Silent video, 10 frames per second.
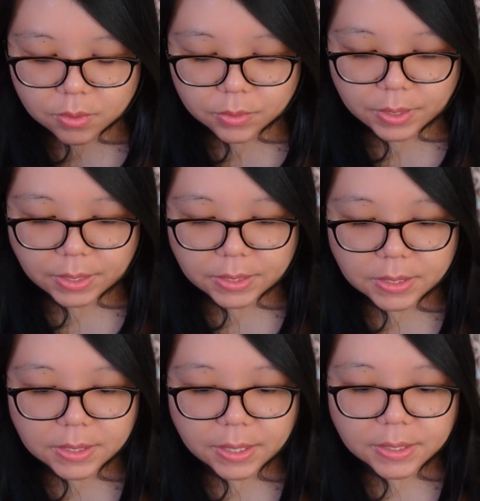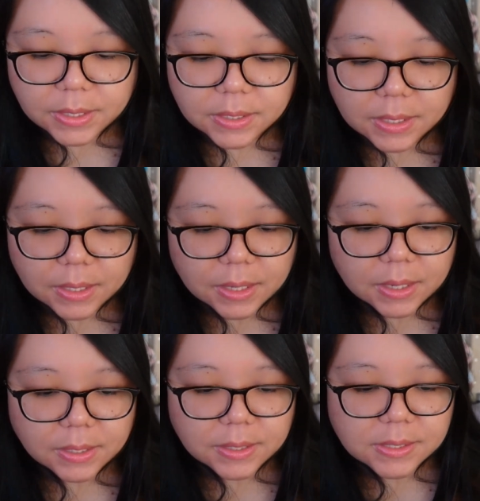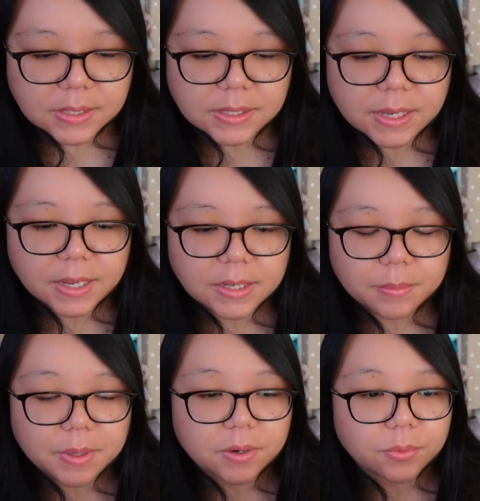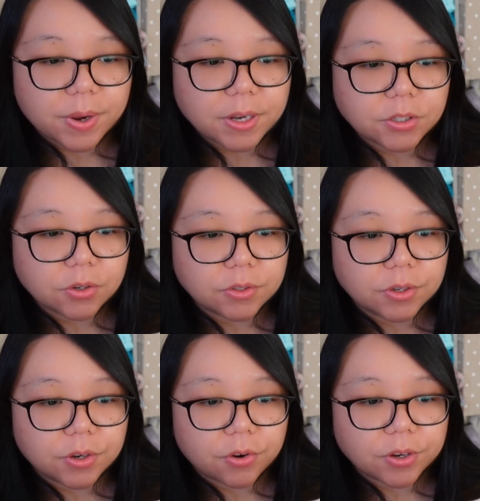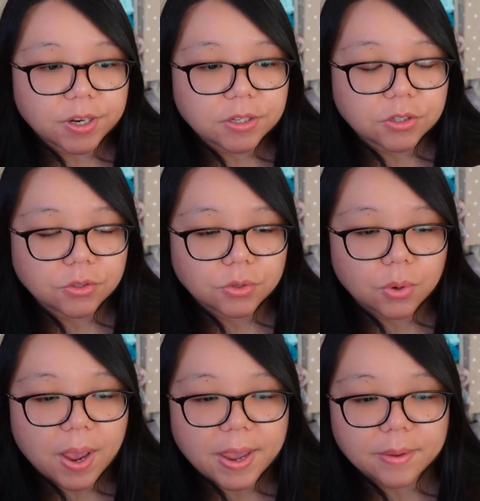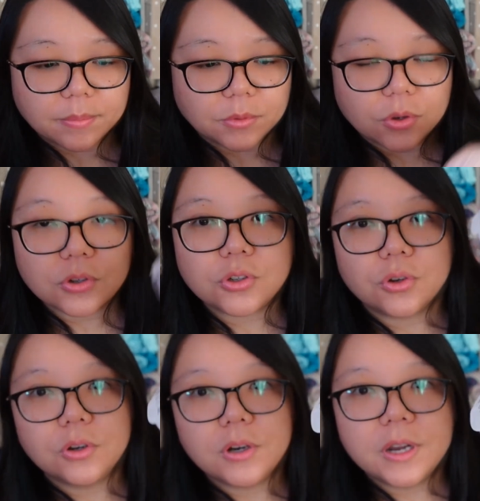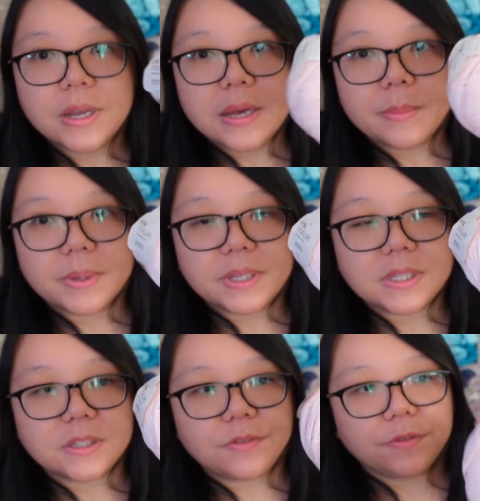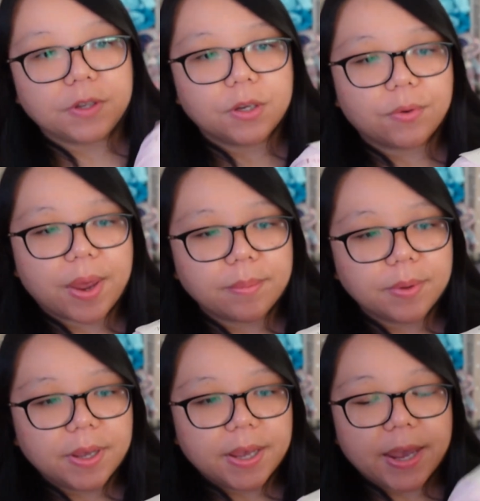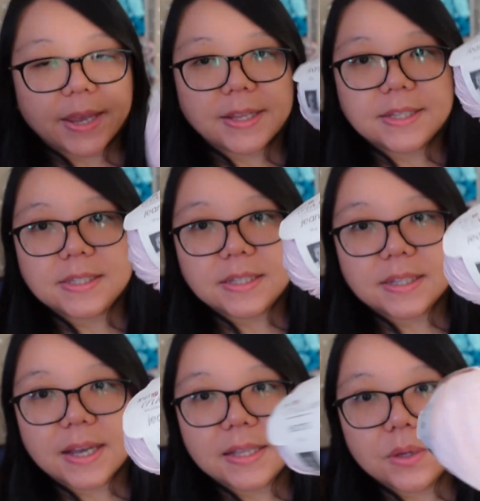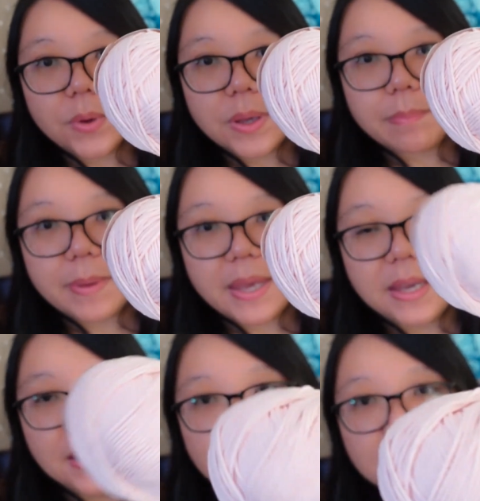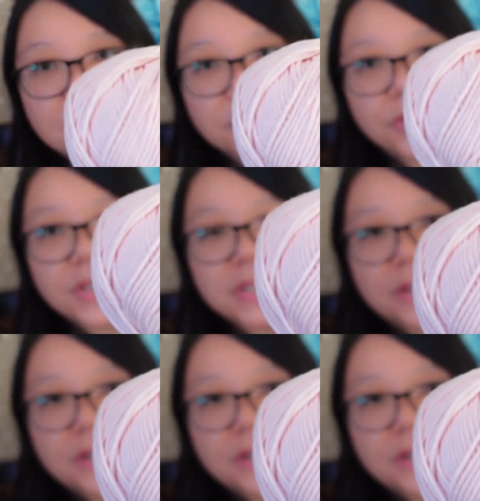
Okay, it doesn't say the meterage or the yardage, so I'm not sure, but this is 50 gram, and it's in the colorway pink, so it's